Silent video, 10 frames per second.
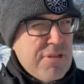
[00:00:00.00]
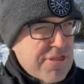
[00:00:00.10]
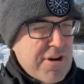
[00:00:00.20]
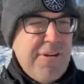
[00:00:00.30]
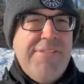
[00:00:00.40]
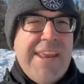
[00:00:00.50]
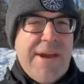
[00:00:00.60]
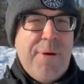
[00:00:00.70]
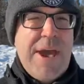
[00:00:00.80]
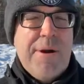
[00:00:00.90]

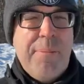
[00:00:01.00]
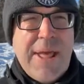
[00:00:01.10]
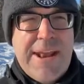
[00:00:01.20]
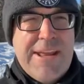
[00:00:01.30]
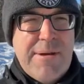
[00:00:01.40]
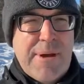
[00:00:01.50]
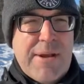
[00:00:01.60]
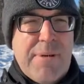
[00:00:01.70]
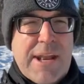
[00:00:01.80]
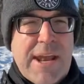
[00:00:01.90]
Thursday, we had our Planning
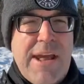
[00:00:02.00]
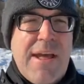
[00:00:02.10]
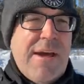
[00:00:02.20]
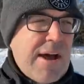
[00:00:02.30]
Committee meeting.